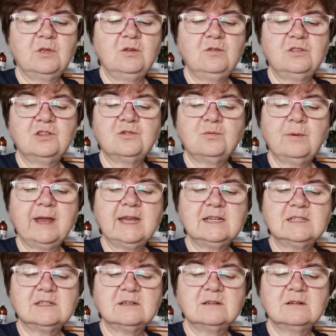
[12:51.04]
you
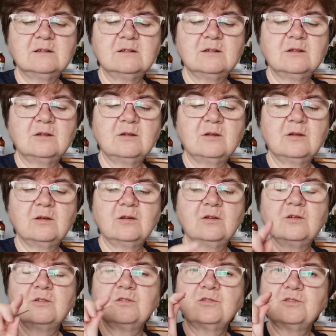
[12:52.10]
thread
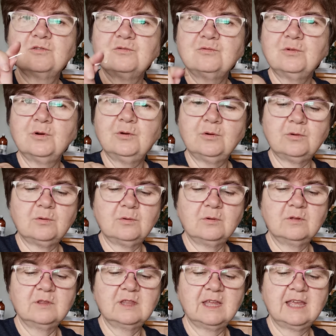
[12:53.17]
through
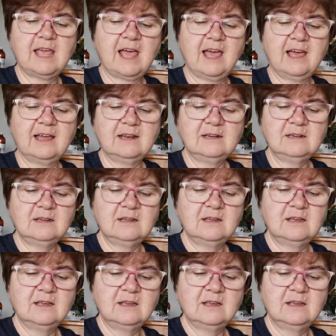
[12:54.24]
the yarn,